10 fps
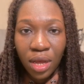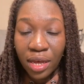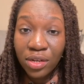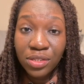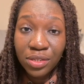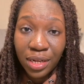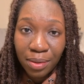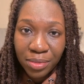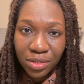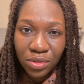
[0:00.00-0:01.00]
I got it on
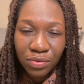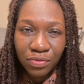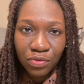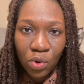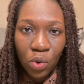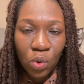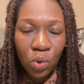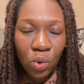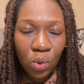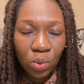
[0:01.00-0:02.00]
Amazon
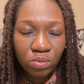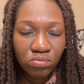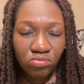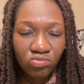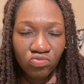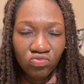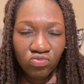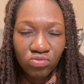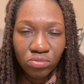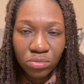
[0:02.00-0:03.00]
for
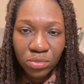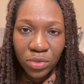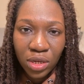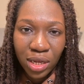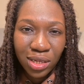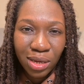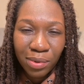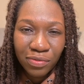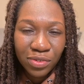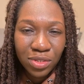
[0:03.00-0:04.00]
I think
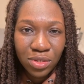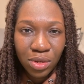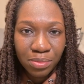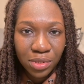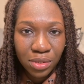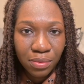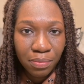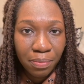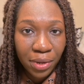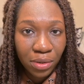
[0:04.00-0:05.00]
about 40 something
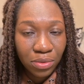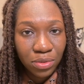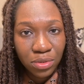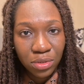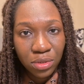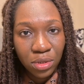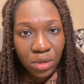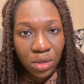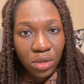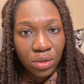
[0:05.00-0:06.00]
pounds.
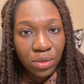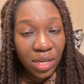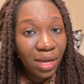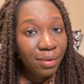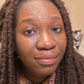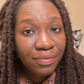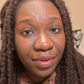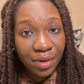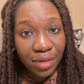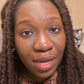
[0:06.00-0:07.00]
There
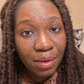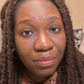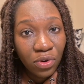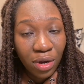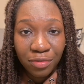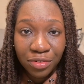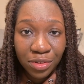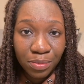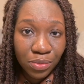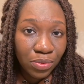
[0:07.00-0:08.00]
are more
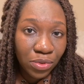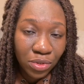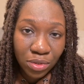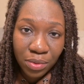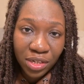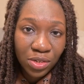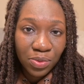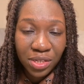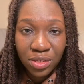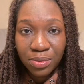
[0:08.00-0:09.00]
affordable ones. I just
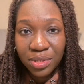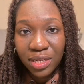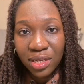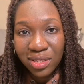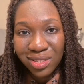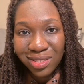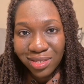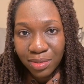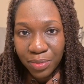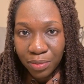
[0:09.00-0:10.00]
wanted something that is
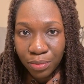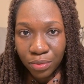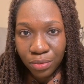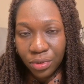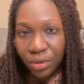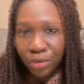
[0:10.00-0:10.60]
dimmable.